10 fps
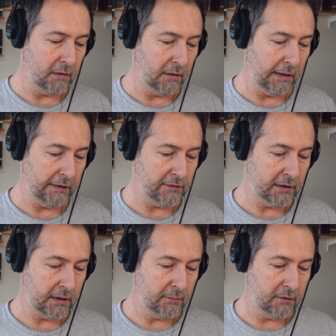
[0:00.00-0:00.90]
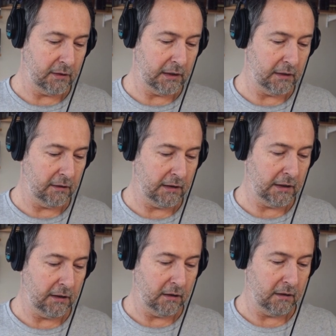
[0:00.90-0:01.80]
has there come to thee
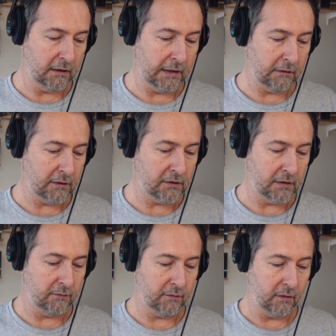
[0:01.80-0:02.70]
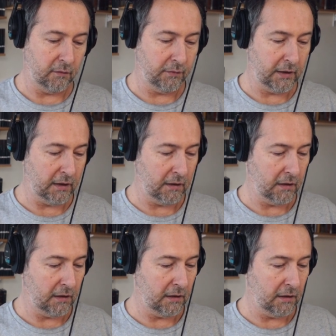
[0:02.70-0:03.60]
the narrative of the
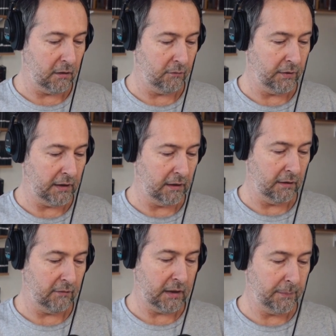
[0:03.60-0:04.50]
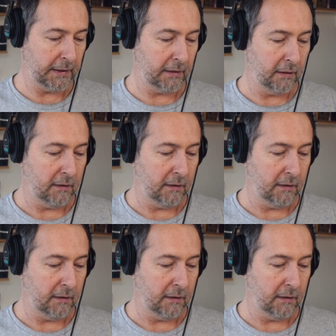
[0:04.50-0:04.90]
uh, of the enveloping?